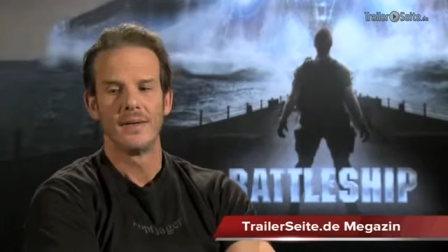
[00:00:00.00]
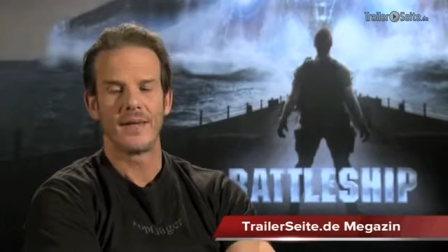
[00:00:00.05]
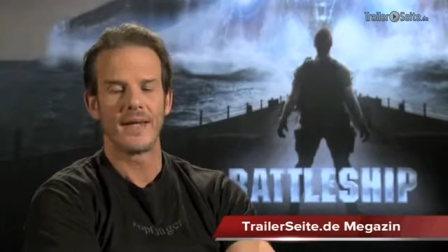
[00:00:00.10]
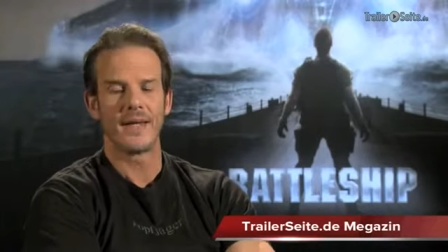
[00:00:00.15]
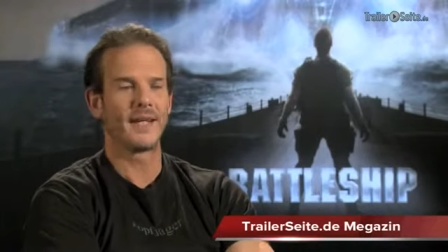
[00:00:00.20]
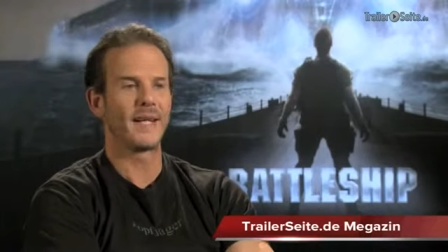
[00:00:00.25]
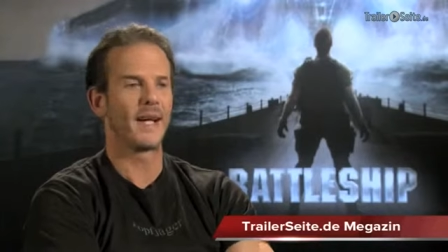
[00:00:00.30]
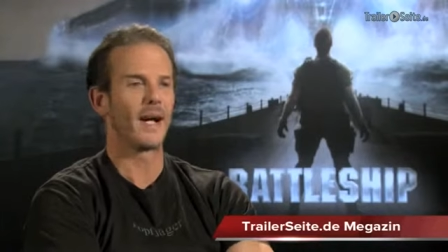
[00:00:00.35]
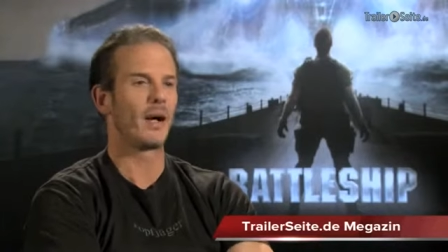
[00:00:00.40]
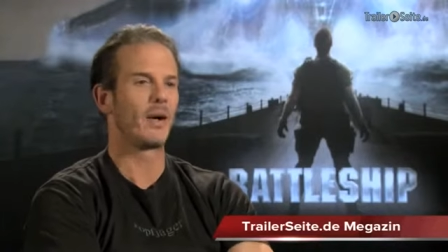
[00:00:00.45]
They
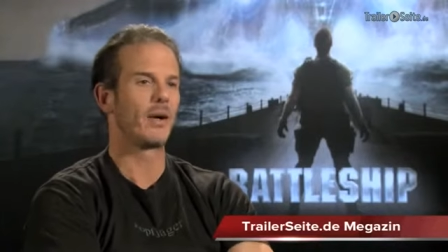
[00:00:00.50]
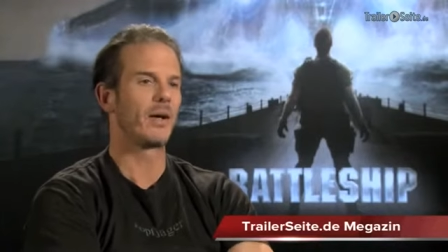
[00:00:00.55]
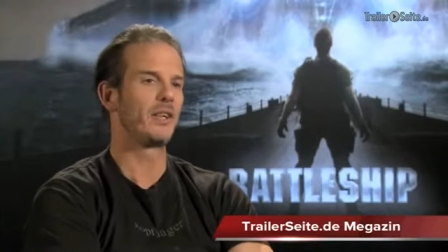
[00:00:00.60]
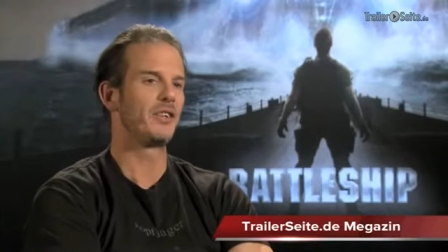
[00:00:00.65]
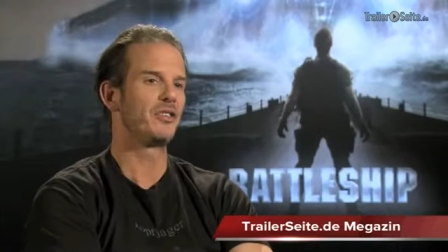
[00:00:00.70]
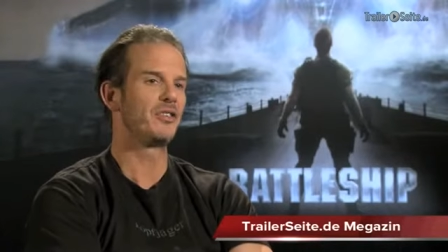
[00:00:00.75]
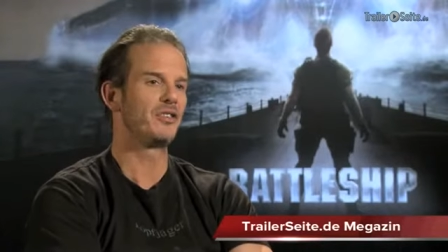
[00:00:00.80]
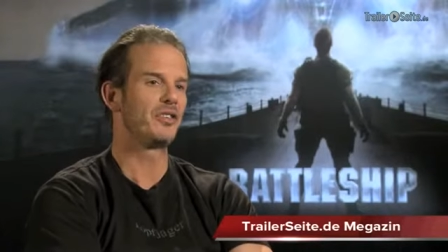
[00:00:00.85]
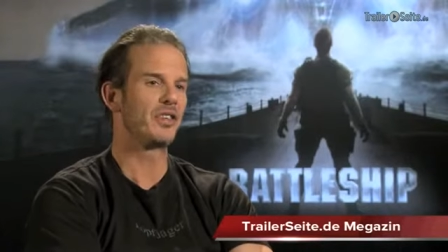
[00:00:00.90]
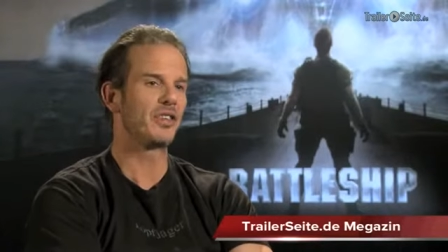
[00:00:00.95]

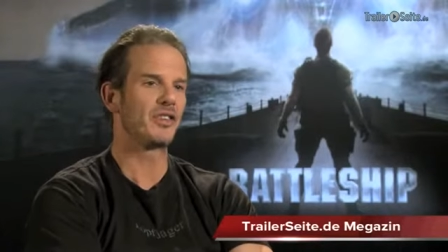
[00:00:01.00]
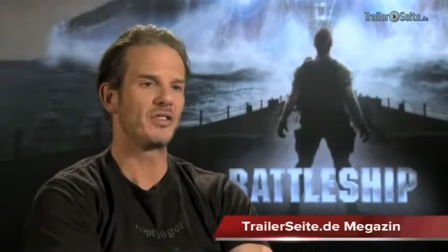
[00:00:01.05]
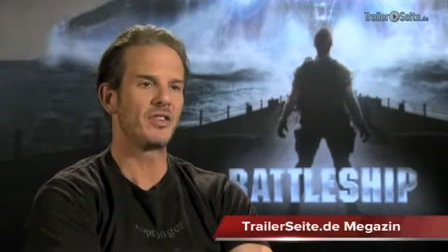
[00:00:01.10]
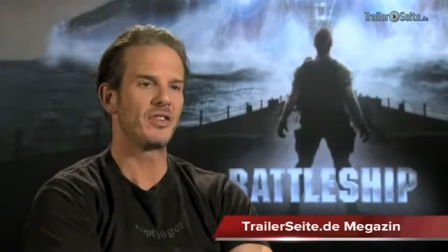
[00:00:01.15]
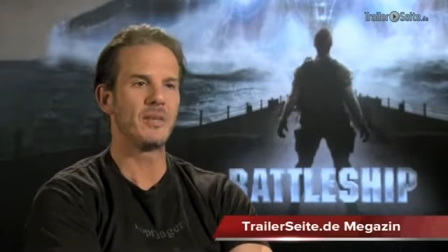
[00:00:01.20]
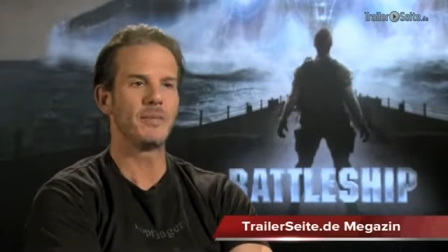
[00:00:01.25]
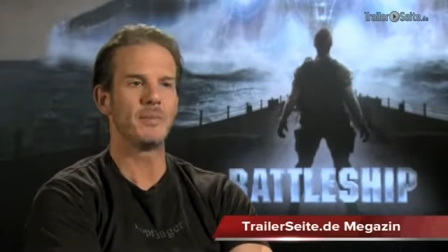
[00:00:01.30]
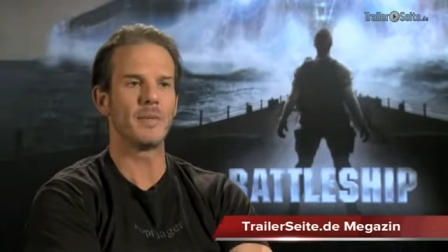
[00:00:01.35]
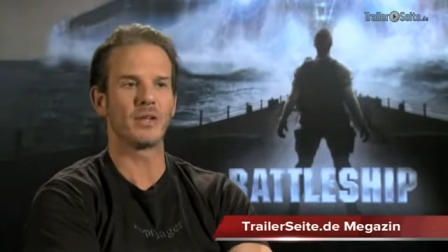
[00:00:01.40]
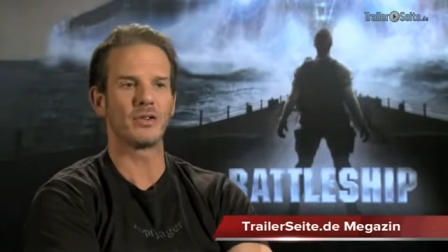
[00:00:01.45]
carry
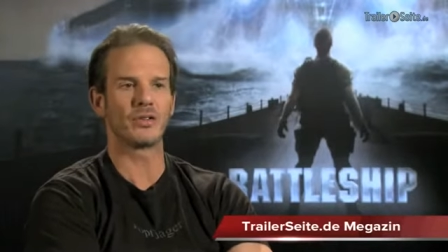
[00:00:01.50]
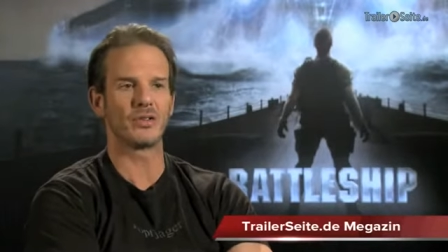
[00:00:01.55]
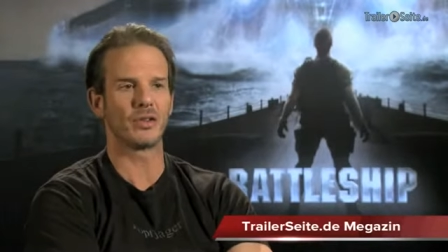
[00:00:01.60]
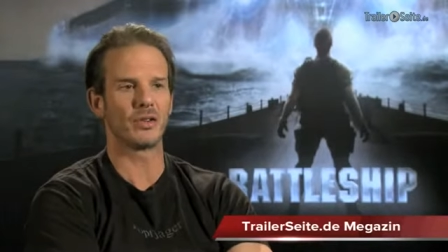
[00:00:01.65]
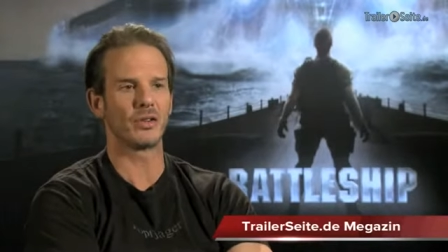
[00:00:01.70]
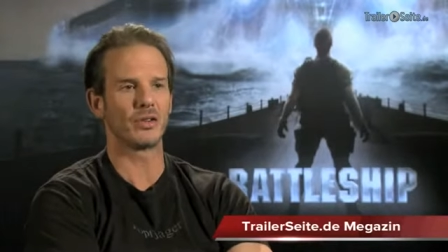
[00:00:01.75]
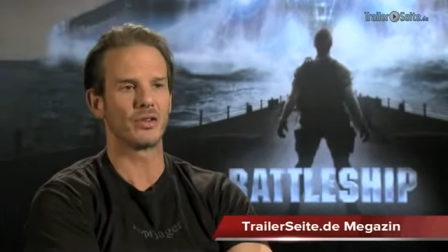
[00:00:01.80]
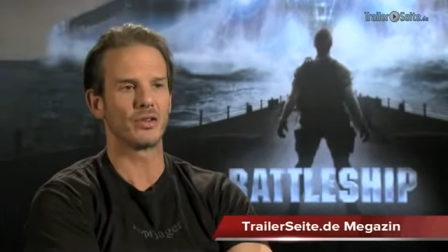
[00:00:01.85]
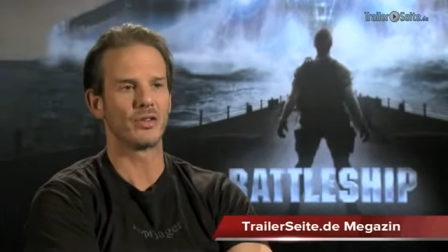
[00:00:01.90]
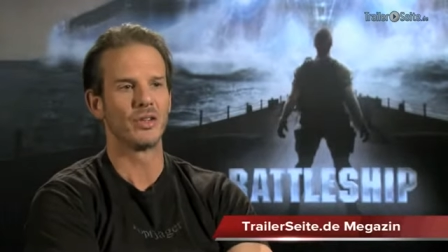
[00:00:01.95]
60
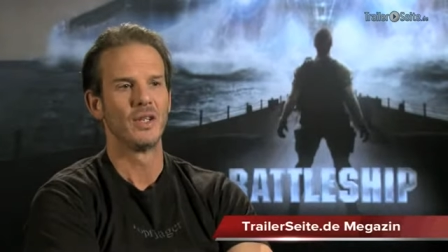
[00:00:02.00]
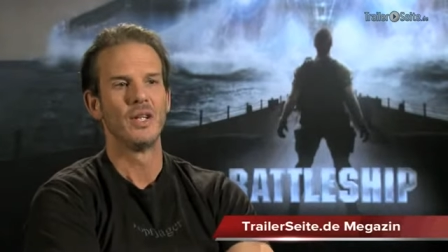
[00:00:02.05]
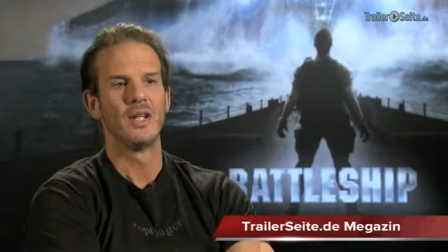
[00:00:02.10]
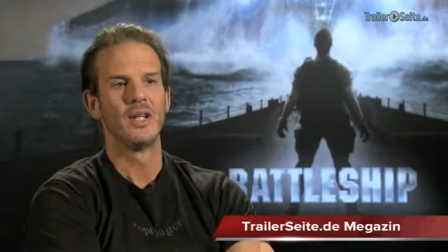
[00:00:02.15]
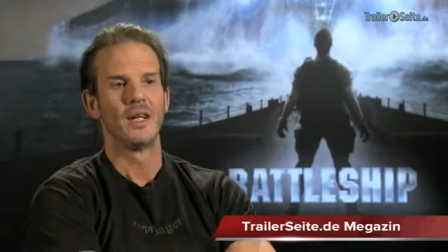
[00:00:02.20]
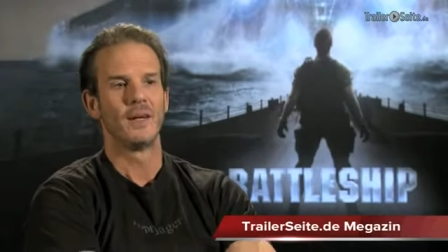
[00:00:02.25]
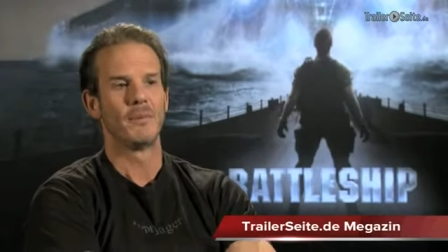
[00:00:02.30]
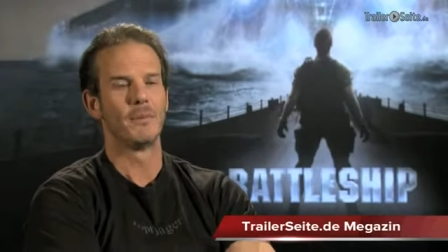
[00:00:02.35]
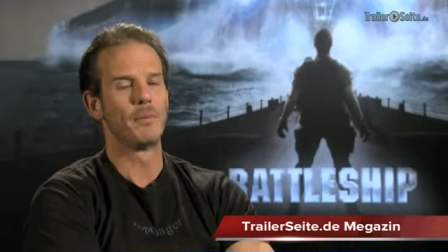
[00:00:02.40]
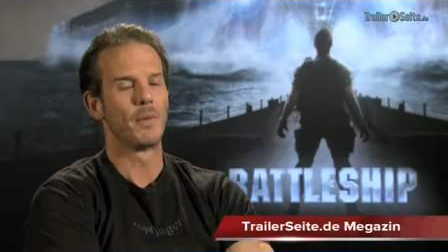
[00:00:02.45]
missiles,
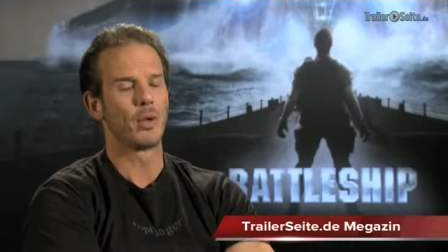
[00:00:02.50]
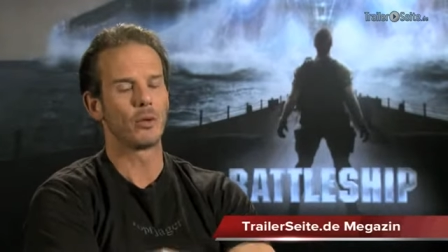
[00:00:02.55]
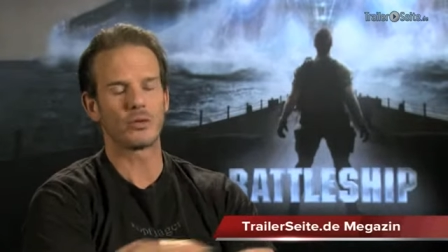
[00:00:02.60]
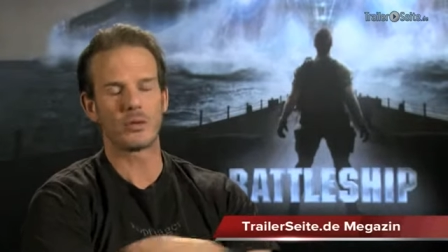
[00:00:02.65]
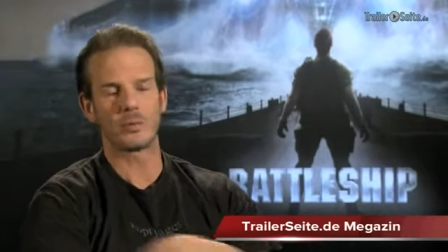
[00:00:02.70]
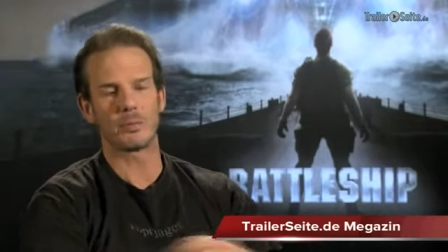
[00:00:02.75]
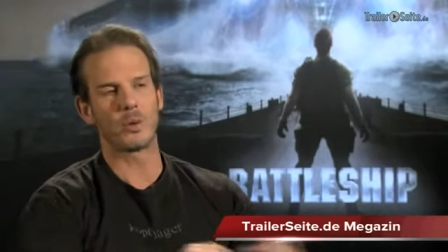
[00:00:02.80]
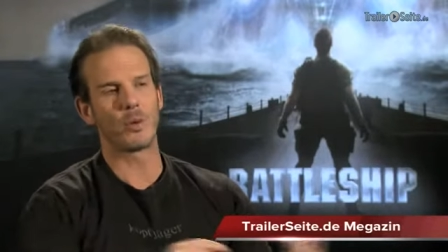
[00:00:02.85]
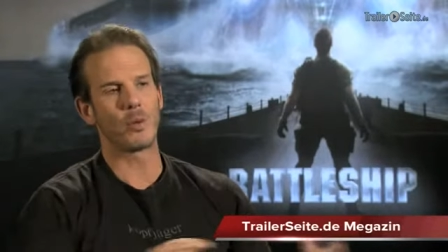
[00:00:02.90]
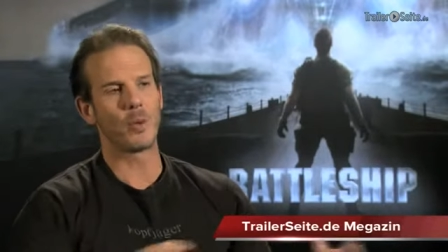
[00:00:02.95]

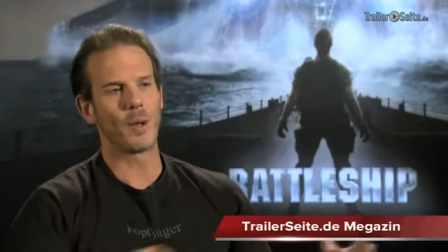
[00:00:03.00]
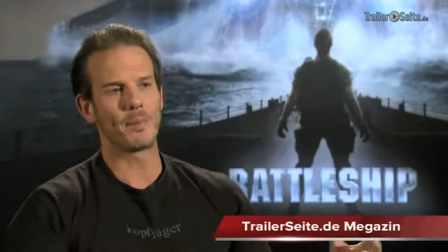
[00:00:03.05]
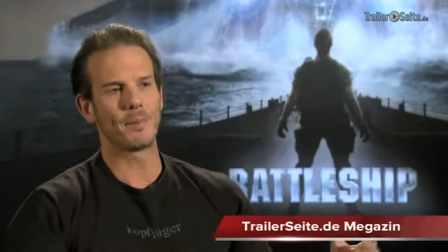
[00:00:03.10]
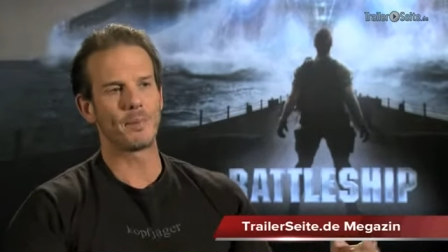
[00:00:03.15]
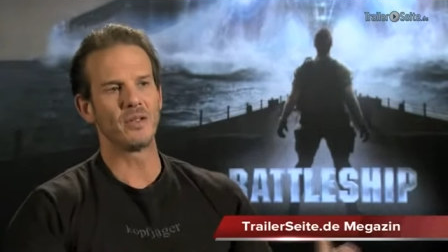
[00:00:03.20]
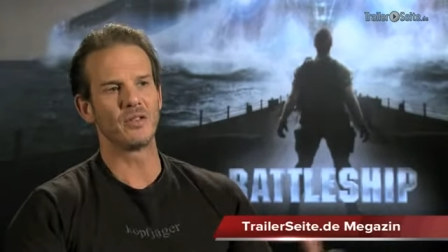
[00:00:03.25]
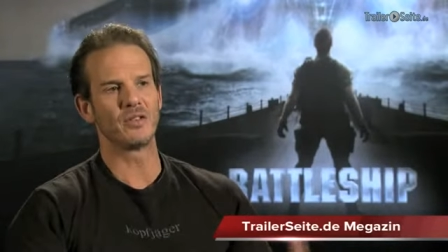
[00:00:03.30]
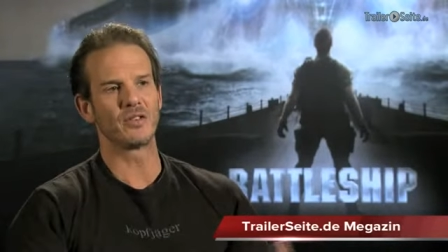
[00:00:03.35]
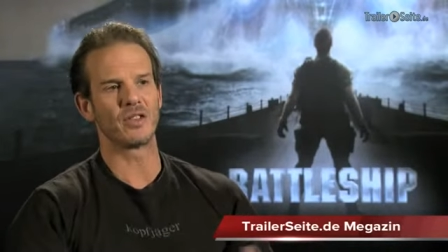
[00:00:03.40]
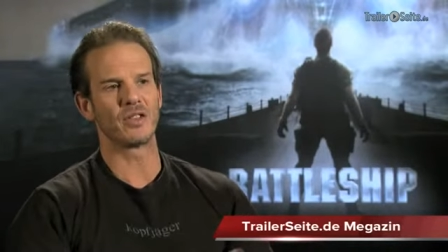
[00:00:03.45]
multiple
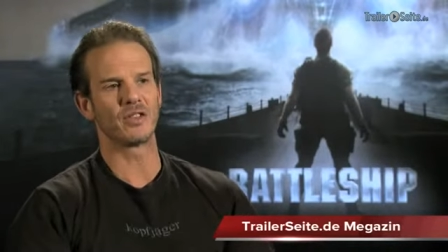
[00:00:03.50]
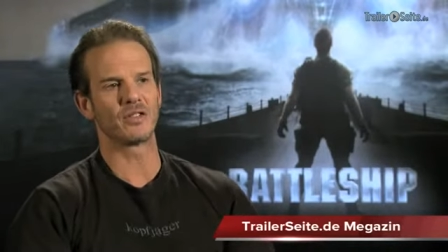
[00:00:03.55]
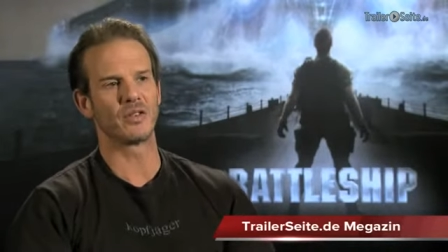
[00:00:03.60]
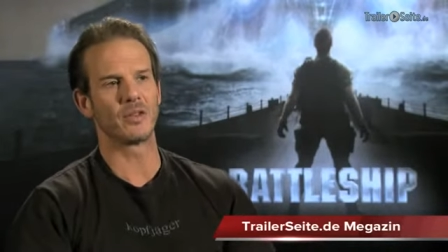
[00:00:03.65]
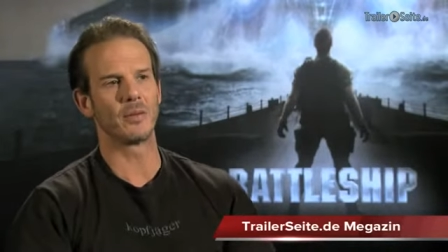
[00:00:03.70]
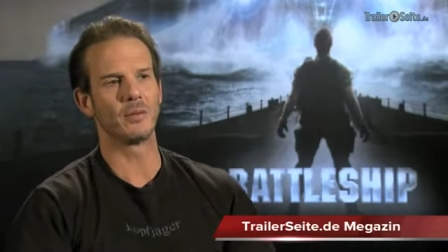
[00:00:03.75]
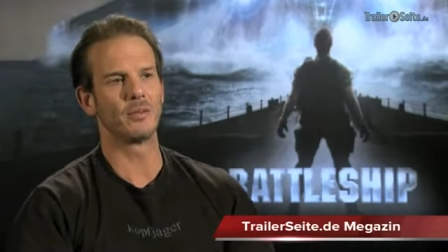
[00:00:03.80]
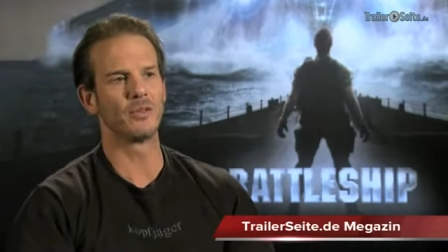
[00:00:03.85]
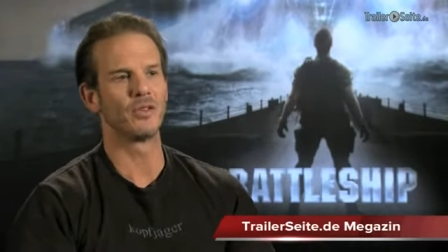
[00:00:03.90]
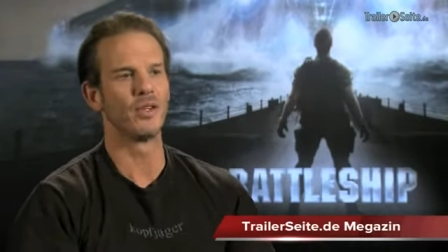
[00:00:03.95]
weapon
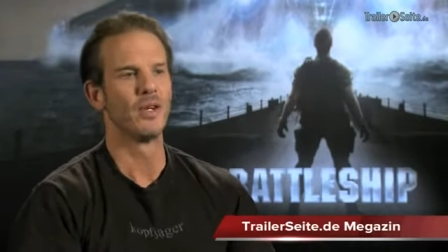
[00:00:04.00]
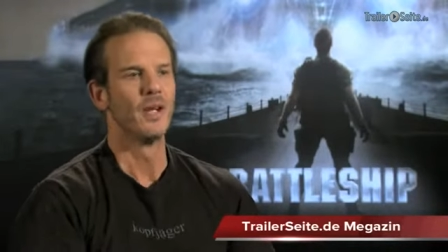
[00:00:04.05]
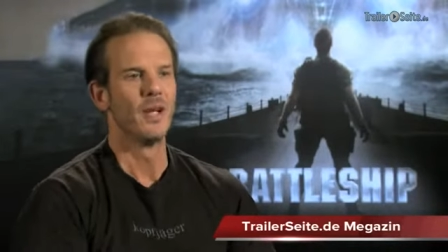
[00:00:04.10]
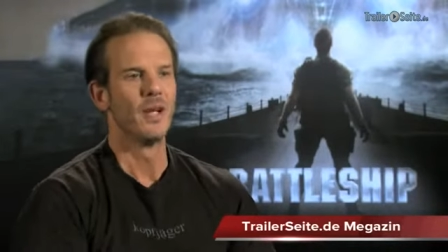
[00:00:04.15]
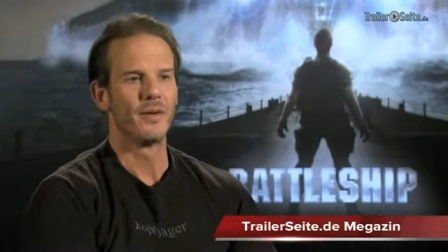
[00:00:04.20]
systems.